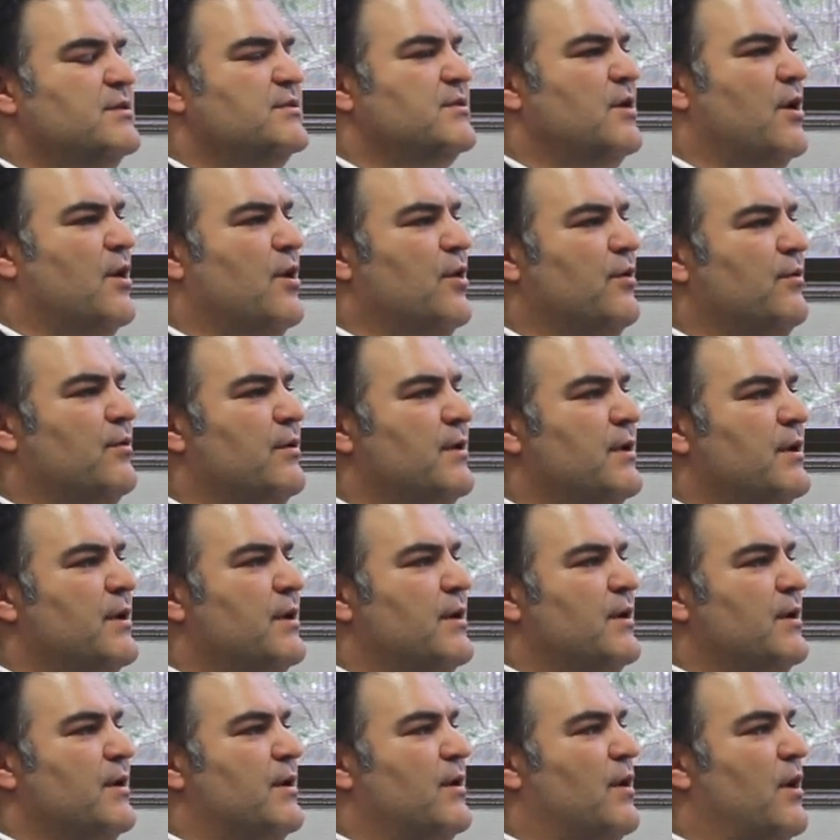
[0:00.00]
So
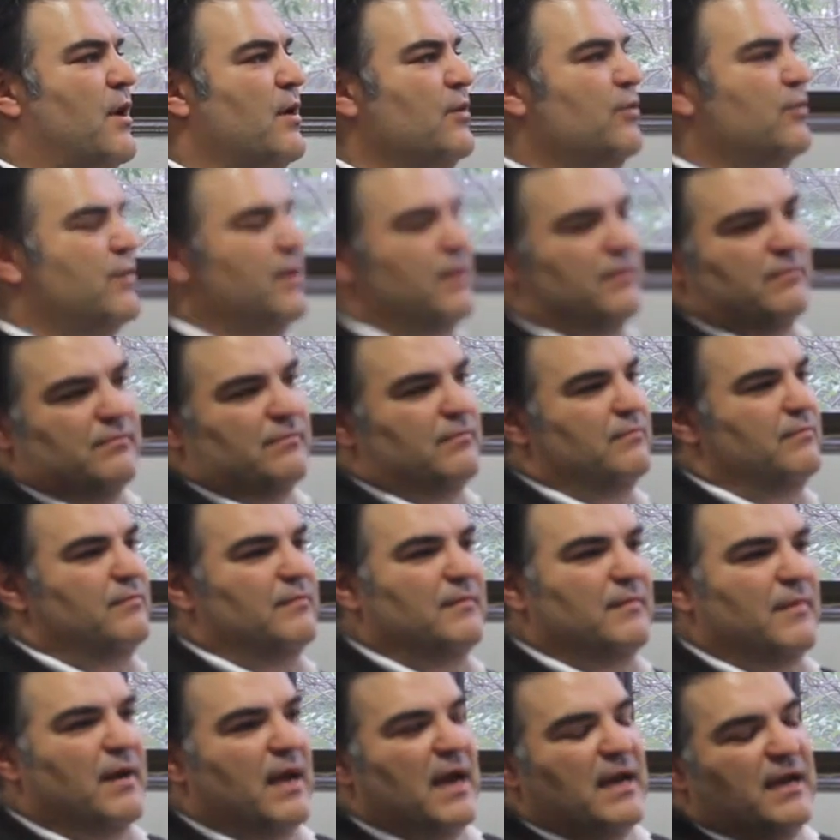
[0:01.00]
I look at
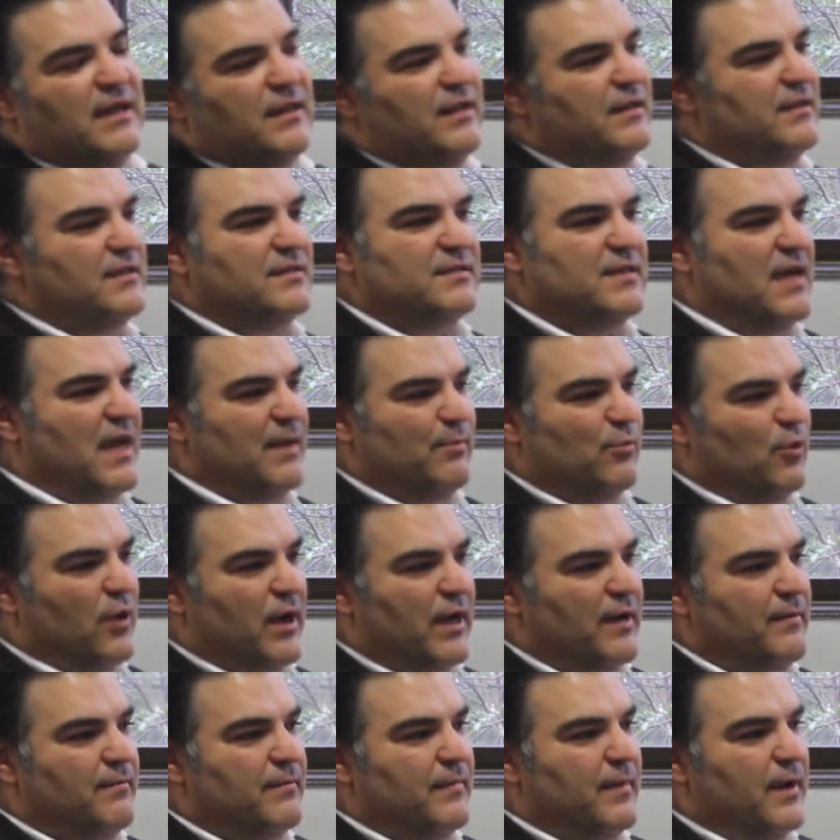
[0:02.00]
anything the same
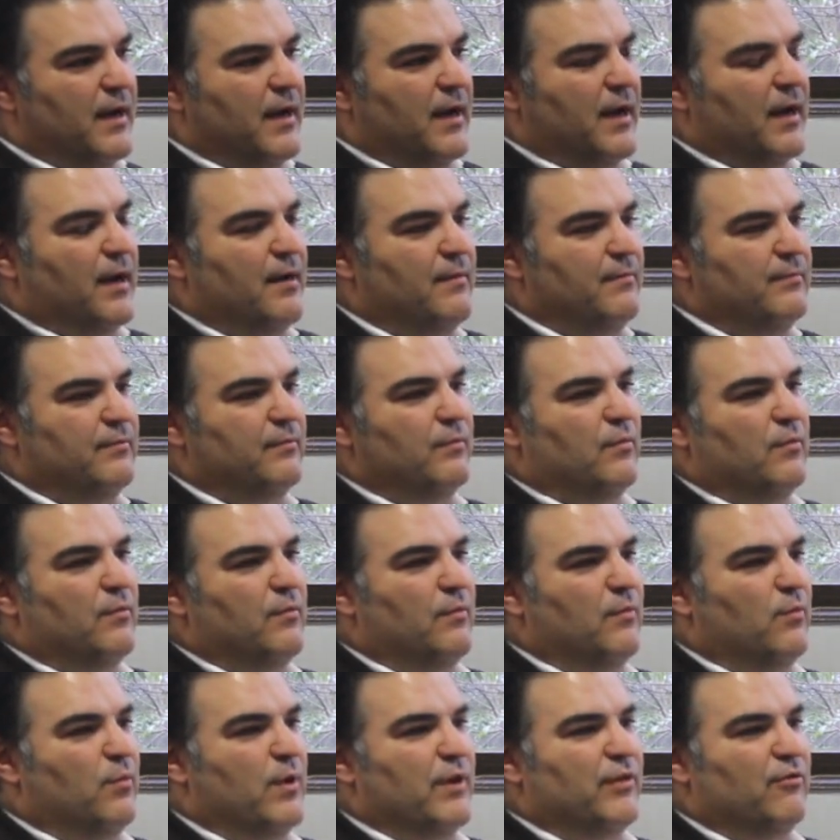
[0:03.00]
way,
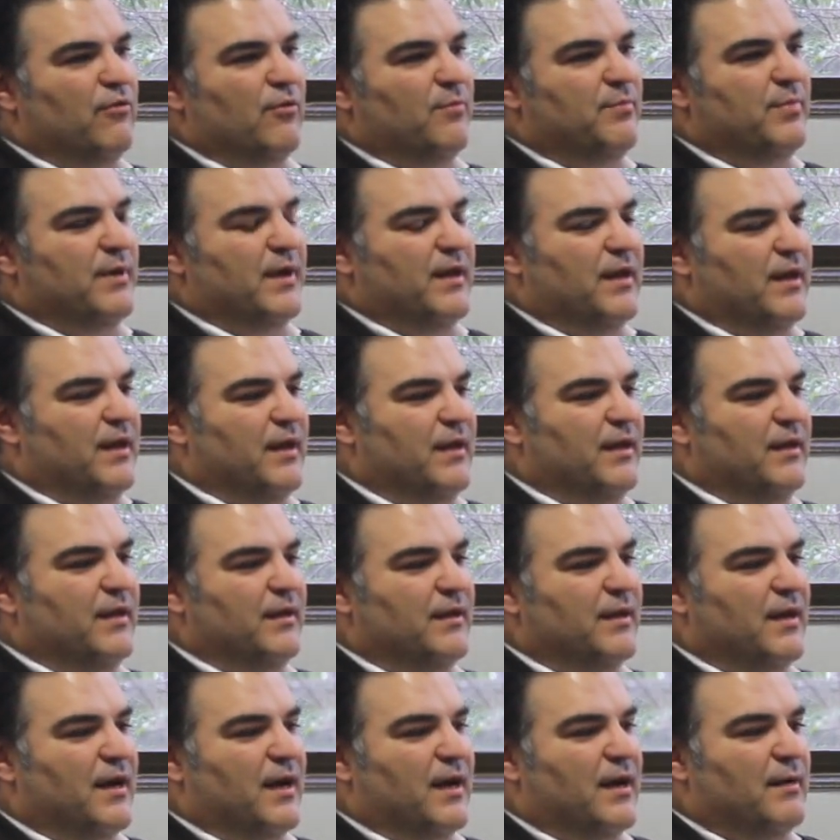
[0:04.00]
whether it
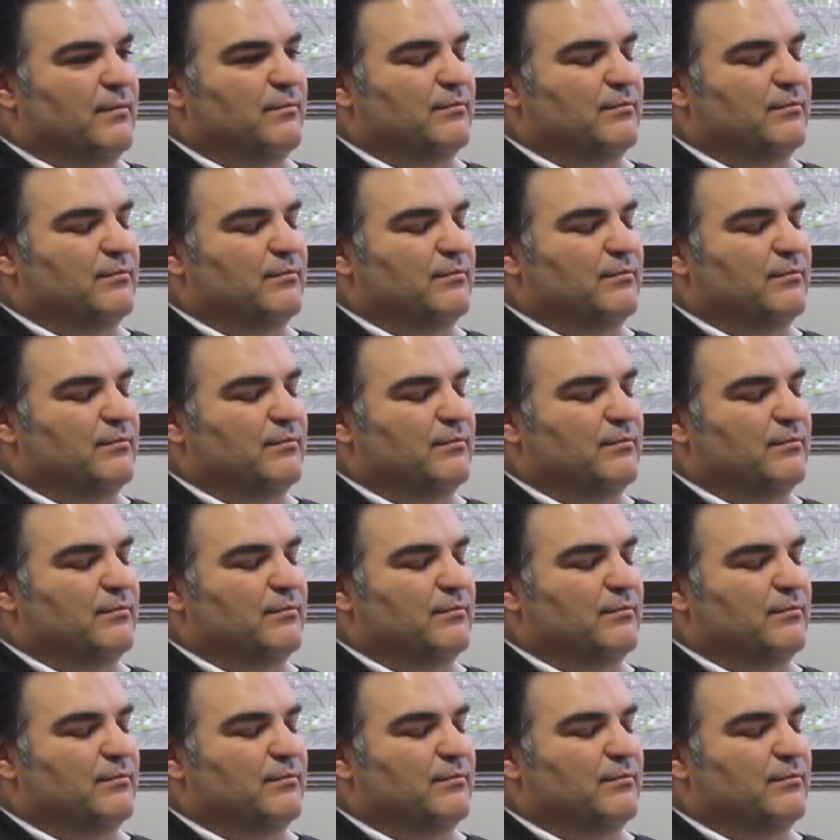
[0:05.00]
be